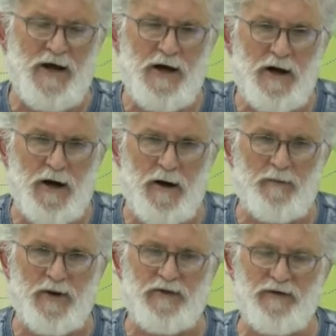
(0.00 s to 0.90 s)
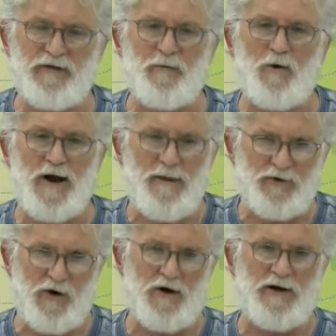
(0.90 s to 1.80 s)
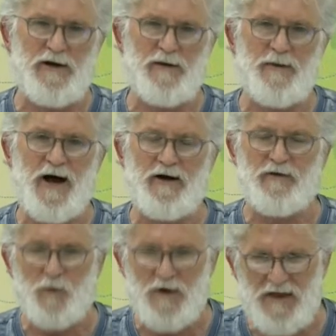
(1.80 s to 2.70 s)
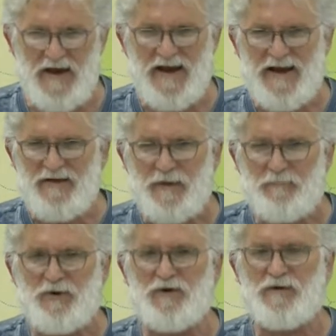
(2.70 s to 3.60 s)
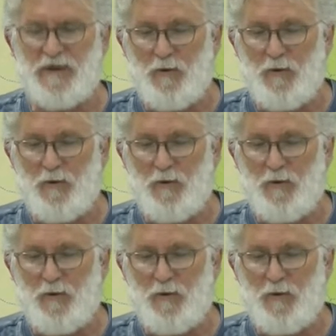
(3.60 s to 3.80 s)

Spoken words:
But this, what I'm talking about is within the books that we